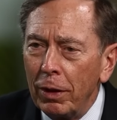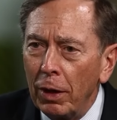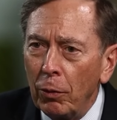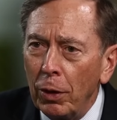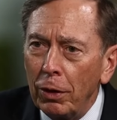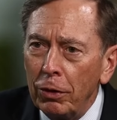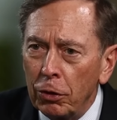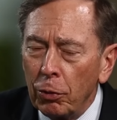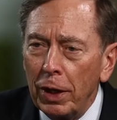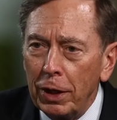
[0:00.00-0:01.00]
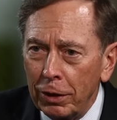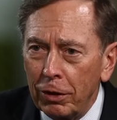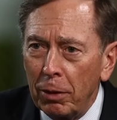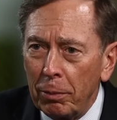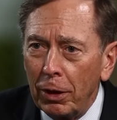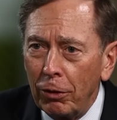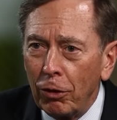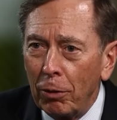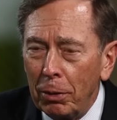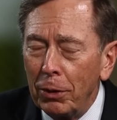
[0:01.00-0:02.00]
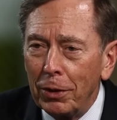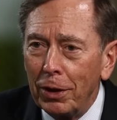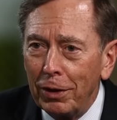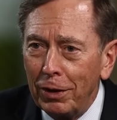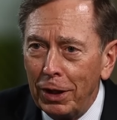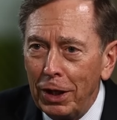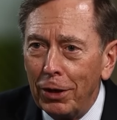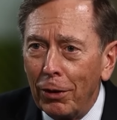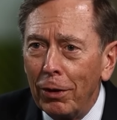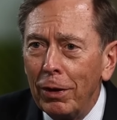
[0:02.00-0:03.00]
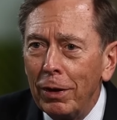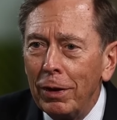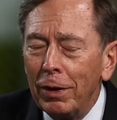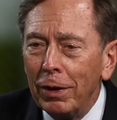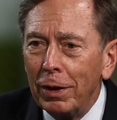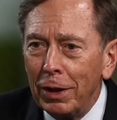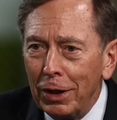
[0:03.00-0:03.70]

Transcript: than what Ukrainian companies are building here uh,